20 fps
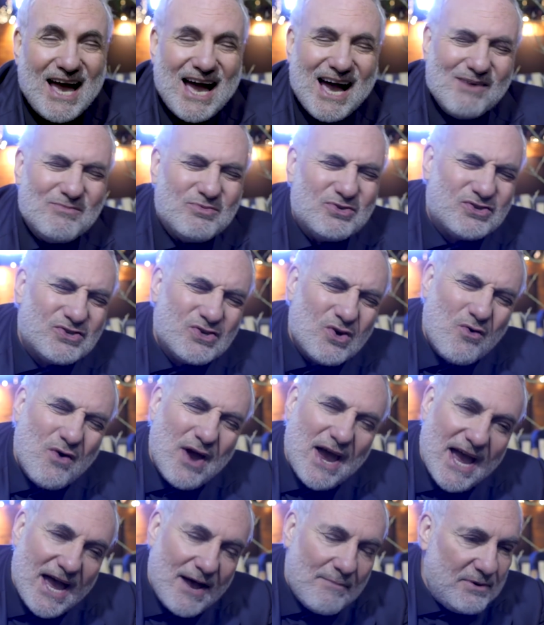I'm so
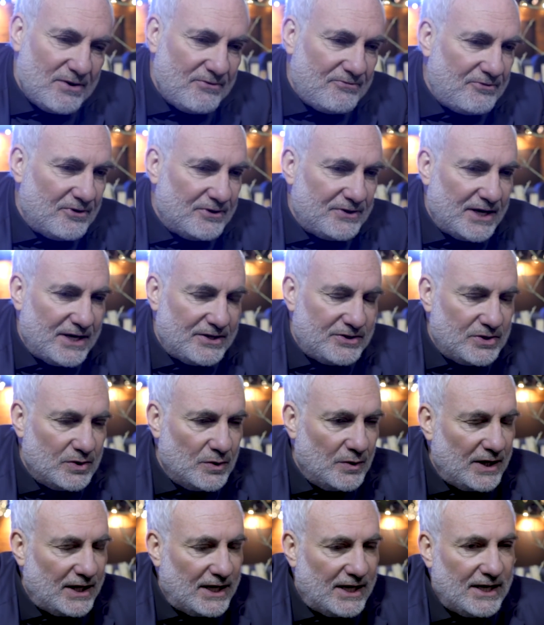happy for they're
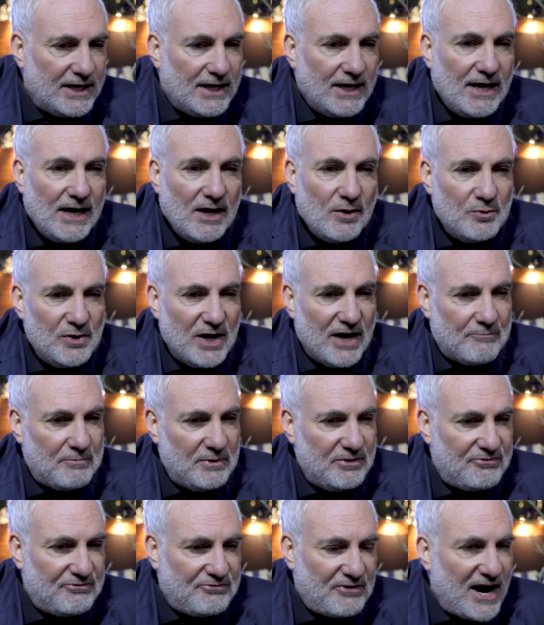doing it. We have
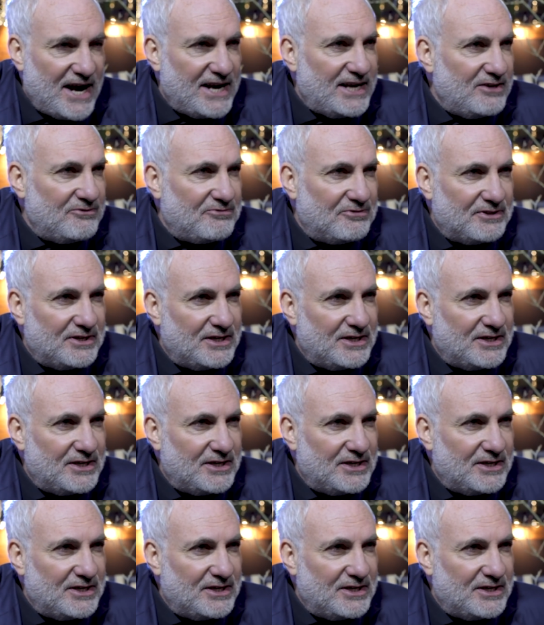been fighting for